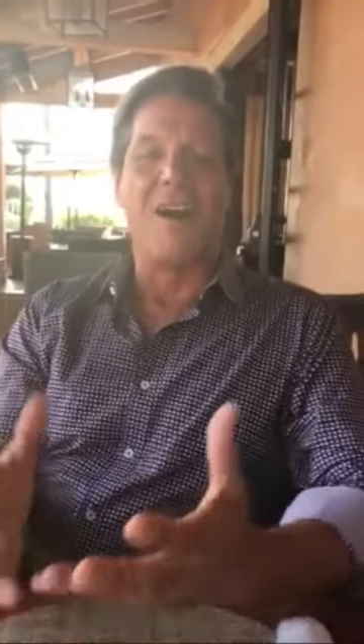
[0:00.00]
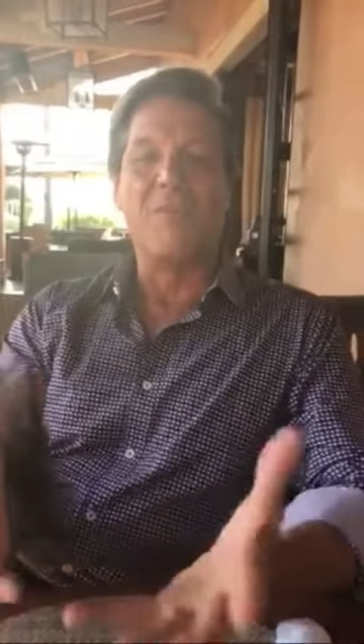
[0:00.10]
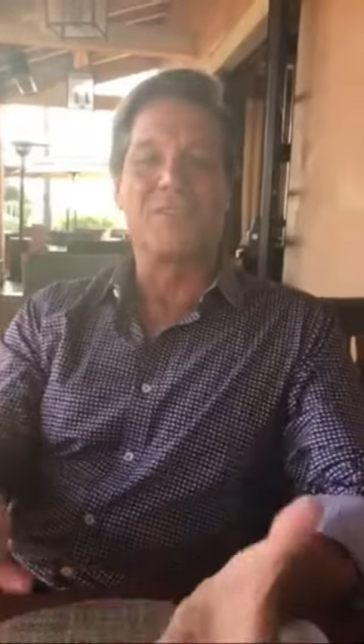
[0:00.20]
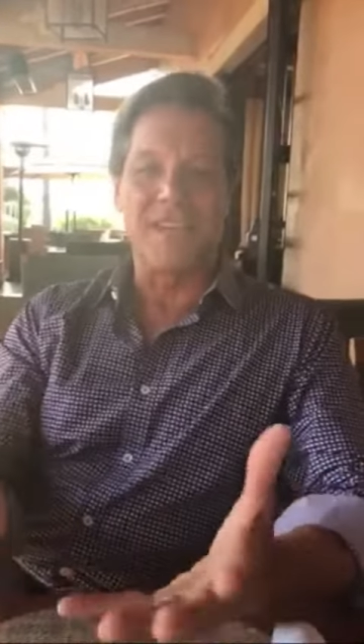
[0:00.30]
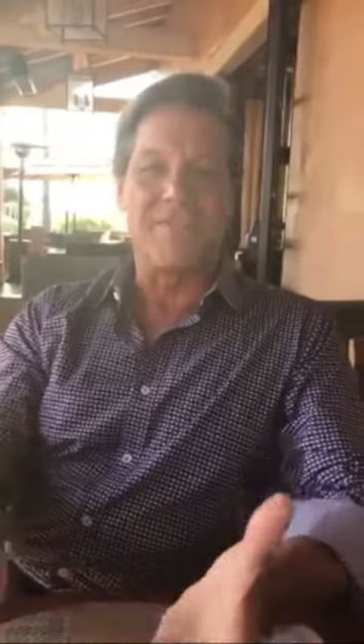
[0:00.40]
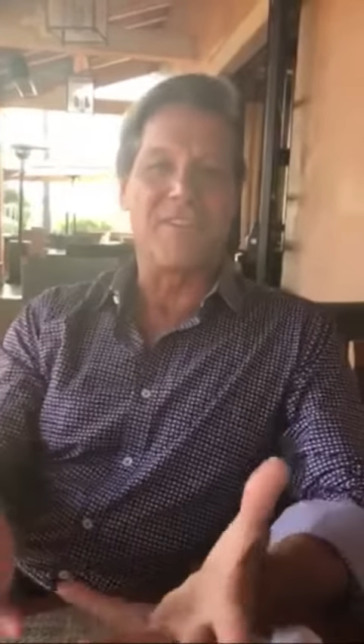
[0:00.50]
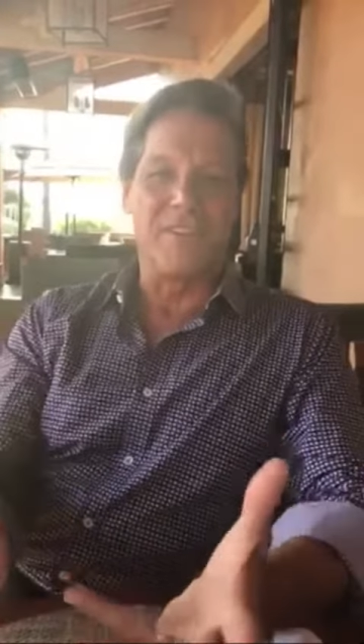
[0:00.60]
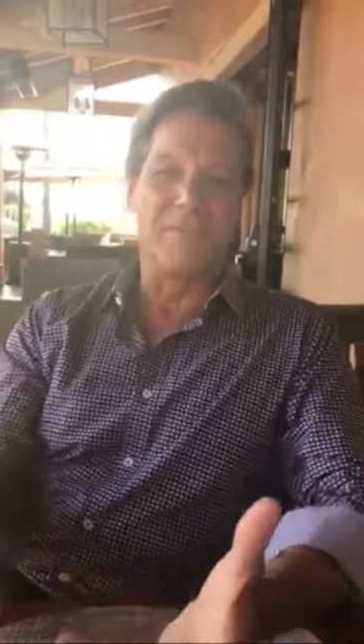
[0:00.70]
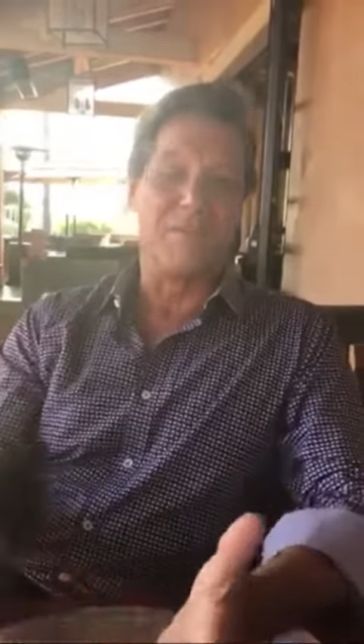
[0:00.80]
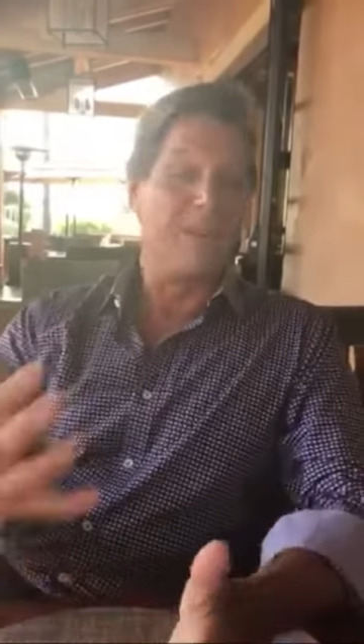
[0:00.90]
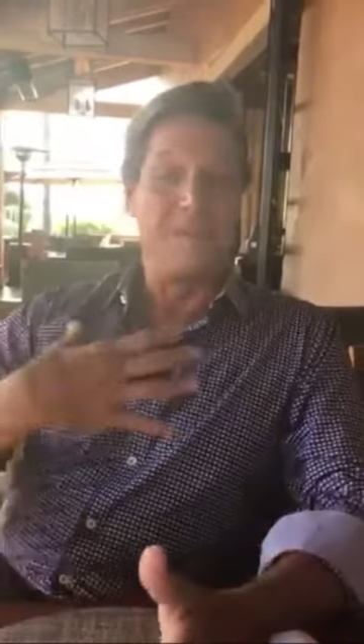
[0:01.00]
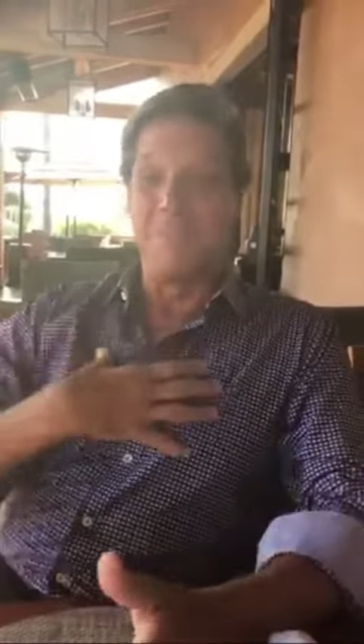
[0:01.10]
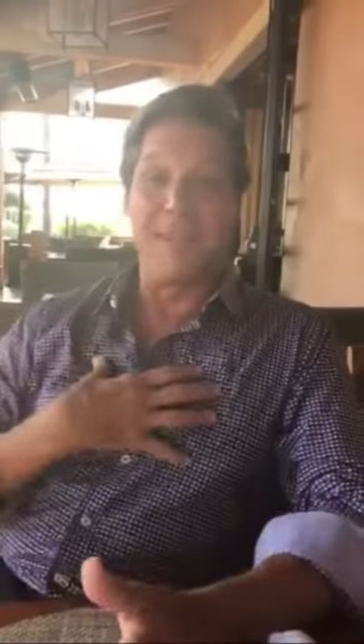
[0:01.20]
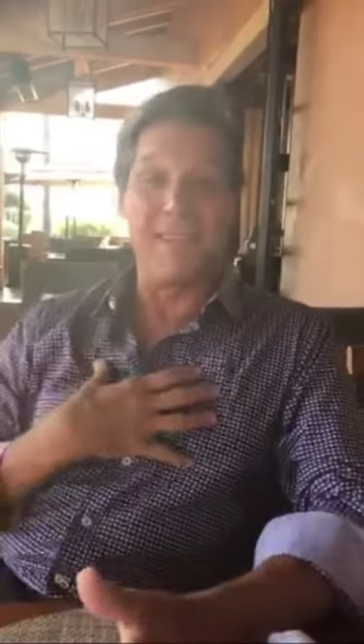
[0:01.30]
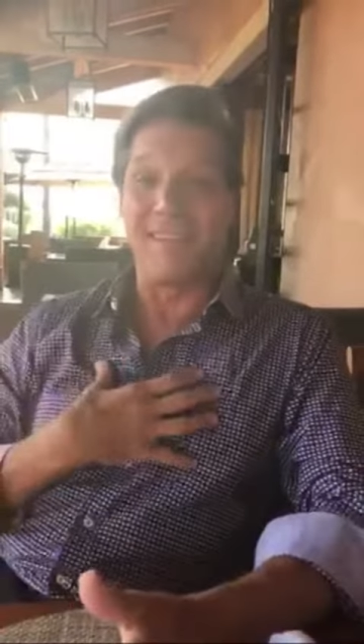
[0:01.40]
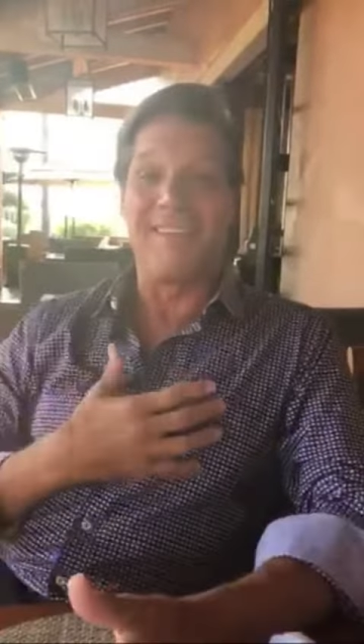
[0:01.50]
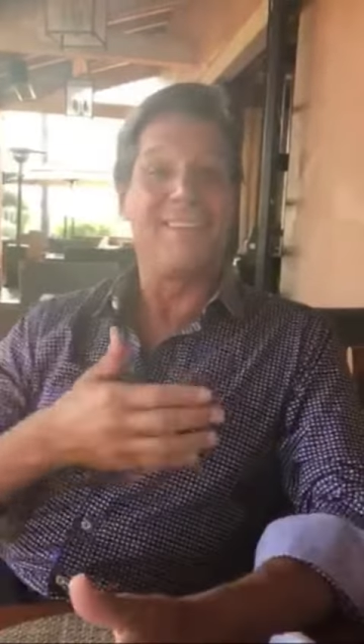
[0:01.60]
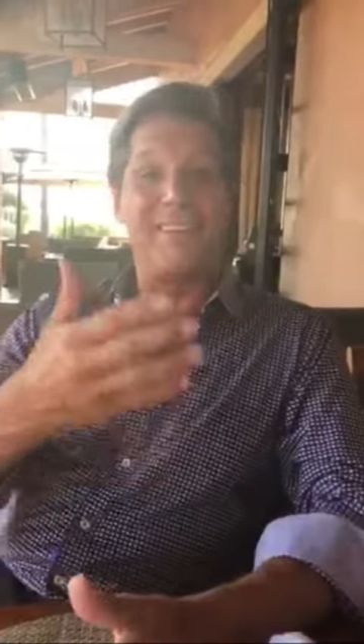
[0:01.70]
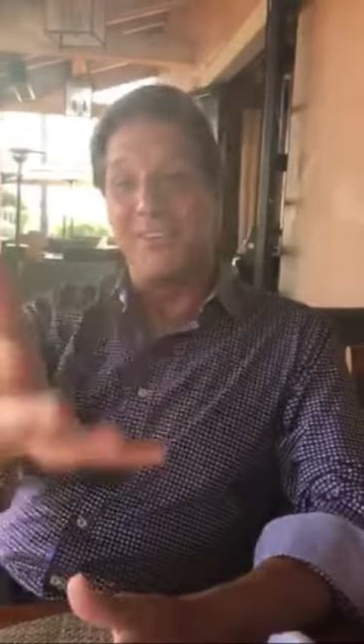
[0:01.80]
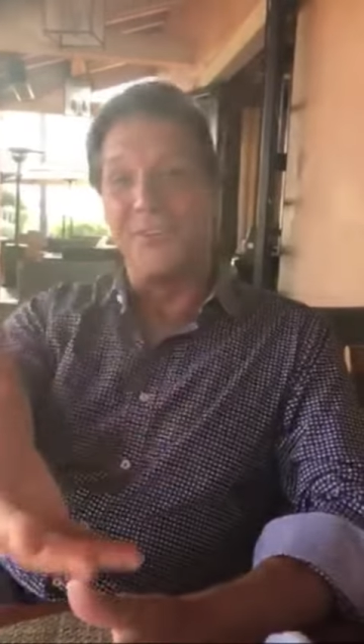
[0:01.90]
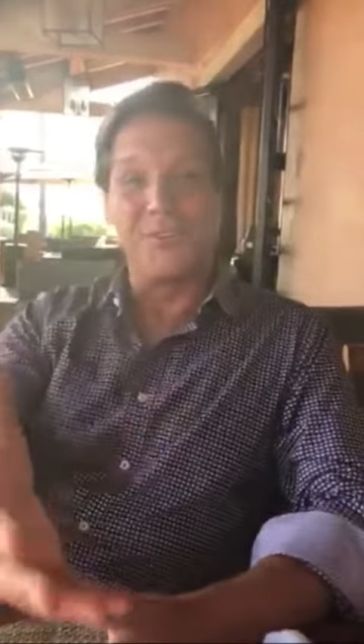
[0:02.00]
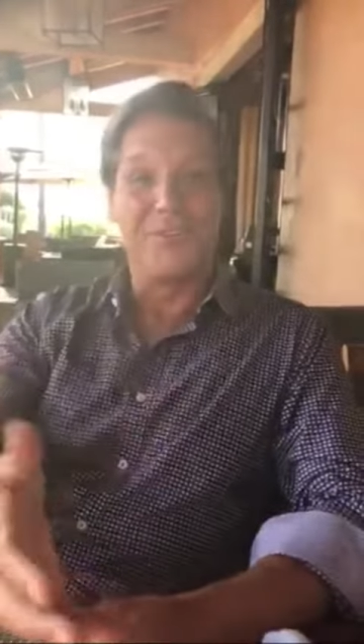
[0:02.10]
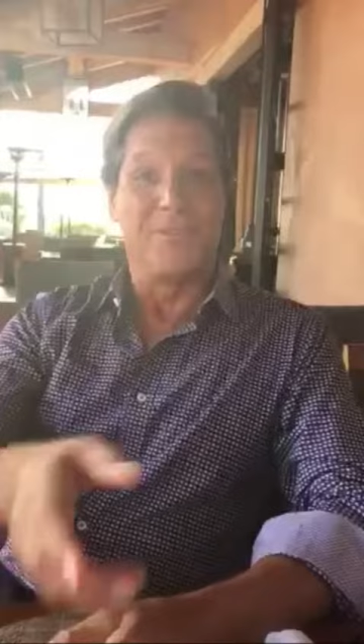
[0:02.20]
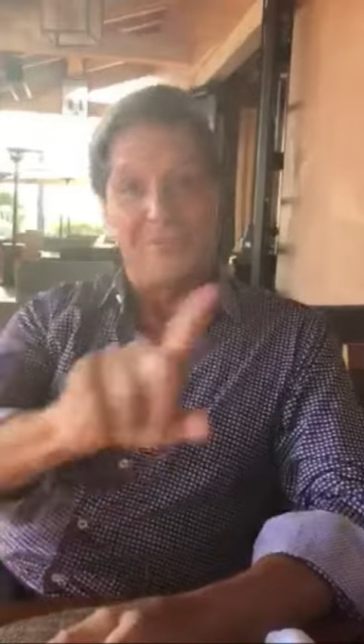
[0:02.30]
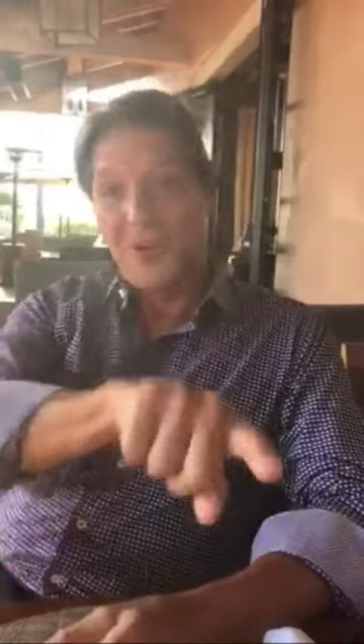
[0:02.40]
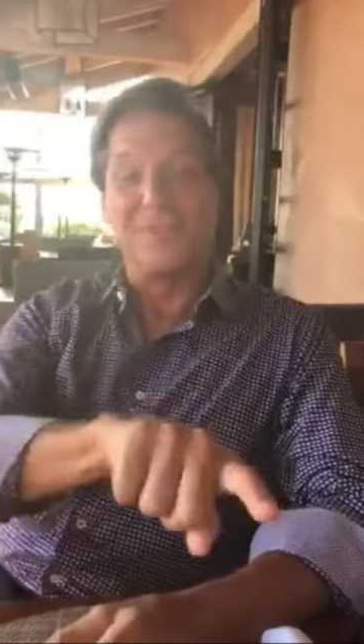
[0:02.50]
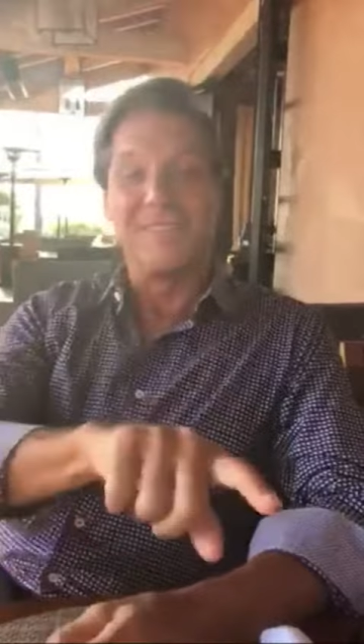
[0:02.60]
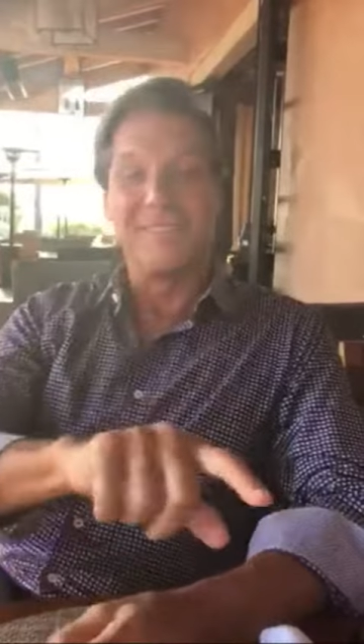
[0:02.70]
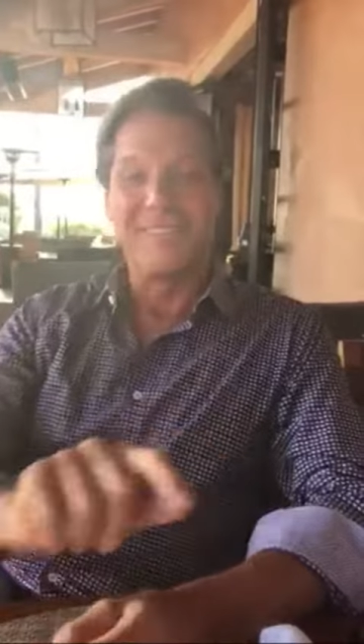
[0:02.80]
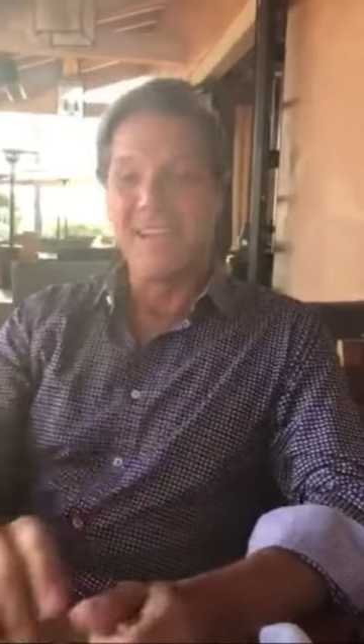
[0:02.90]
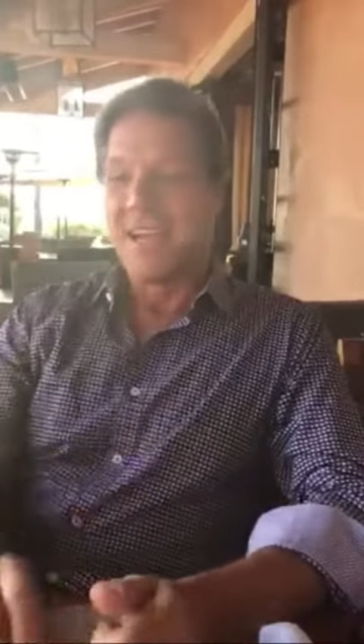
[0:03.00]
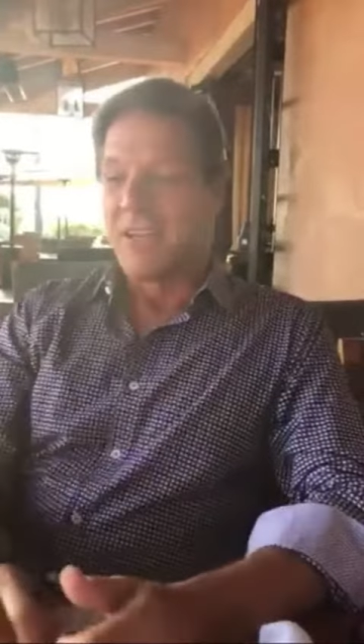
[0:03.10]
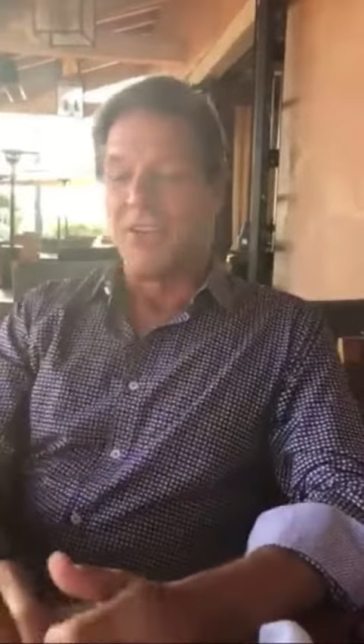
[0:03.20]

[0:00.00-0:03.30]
almost every human being, me, you, Roland,